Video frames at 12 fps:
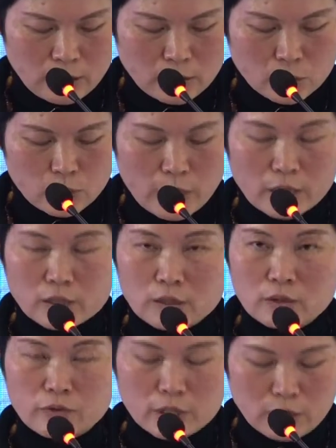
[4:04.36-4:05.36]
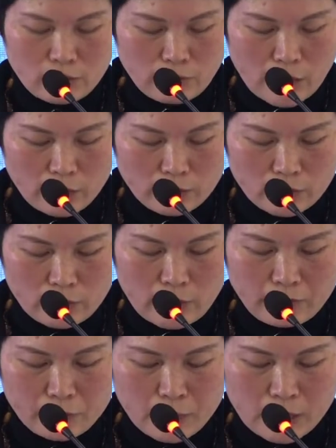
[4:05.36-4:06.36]
and threatens for survival
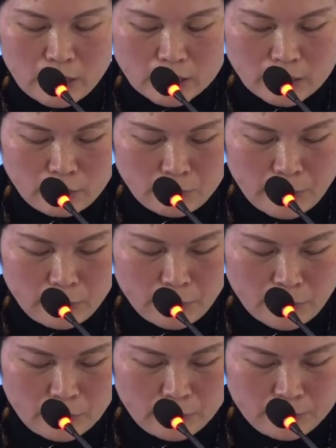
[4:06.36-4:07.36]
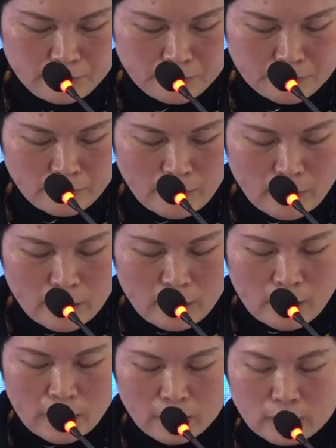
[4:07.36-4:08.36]
of millions of people.
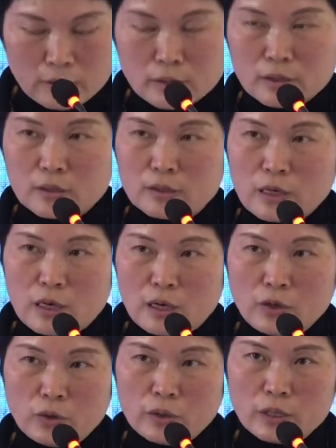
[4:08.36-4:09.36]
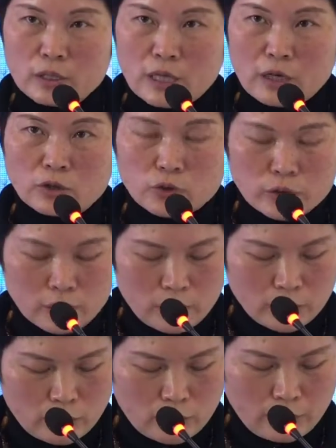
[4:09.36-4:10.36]
And UN Secretary
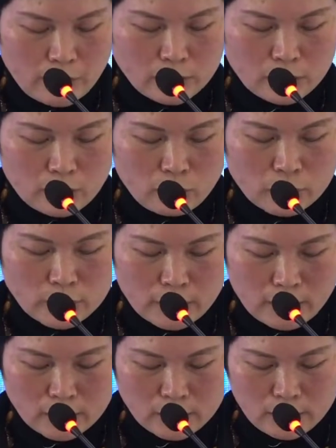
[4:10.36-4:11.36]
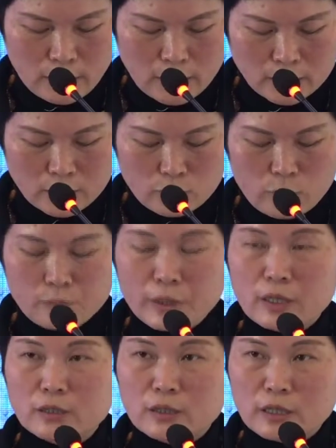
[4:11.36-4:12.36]
General Mr. Guterres has
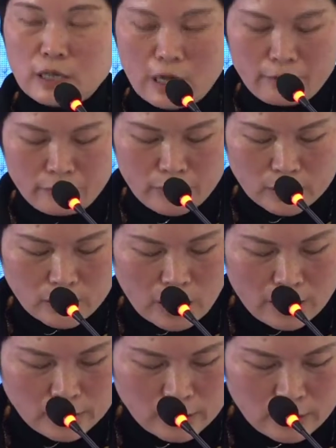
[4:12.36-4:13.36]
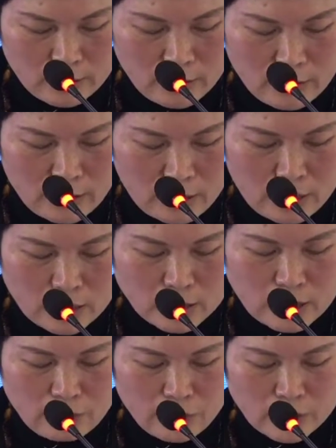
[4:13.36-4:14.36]
repeatedly emphasized
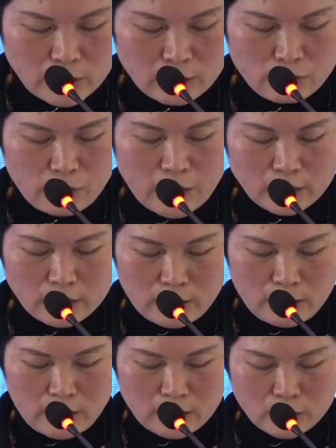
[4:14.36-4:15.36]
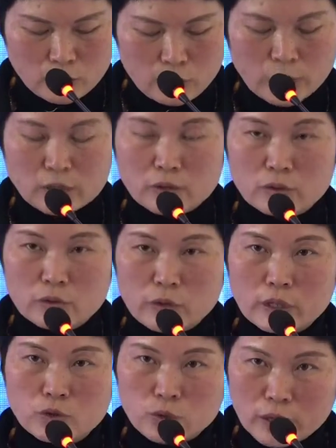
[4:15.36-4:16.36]
insufficient funding has
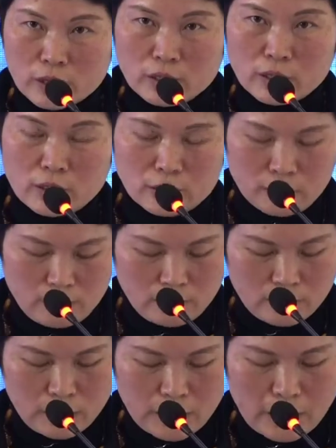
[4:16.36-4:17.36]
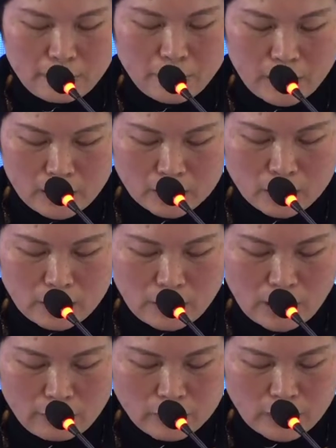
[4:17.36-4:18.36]
restricted the ability
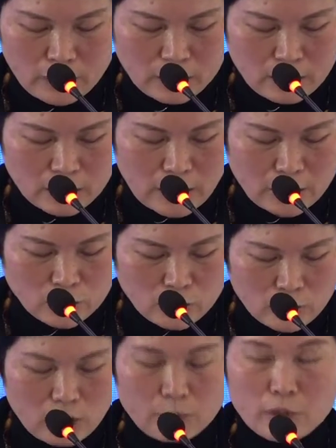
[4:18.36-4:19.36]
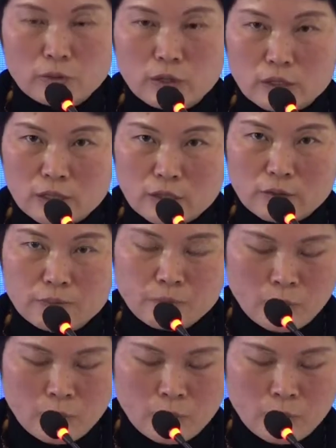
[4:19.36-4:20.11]
of the international community